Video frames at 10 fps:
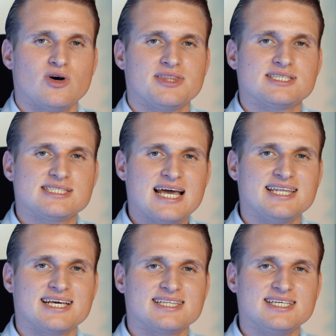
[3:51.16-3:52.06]

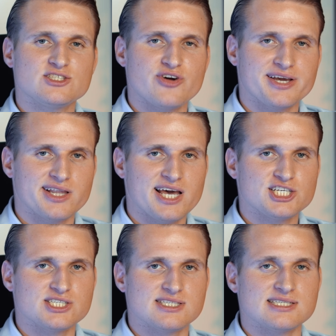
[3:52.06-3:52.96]
understanding these
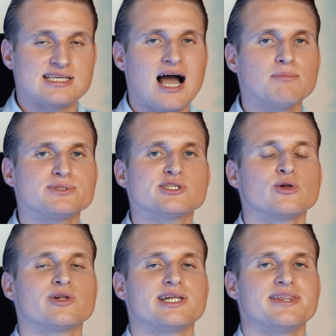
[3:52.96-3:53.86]
regulations is
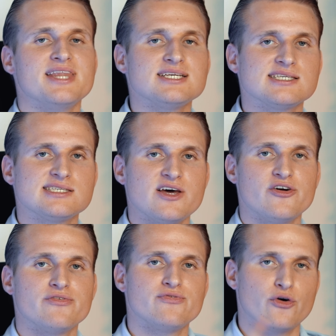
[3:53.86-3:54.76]
absolutely
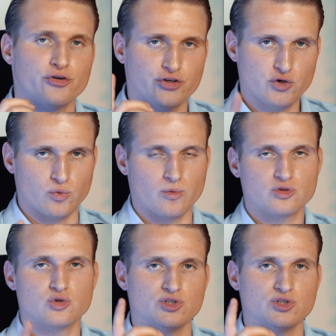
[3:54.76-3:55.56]
necessary for you to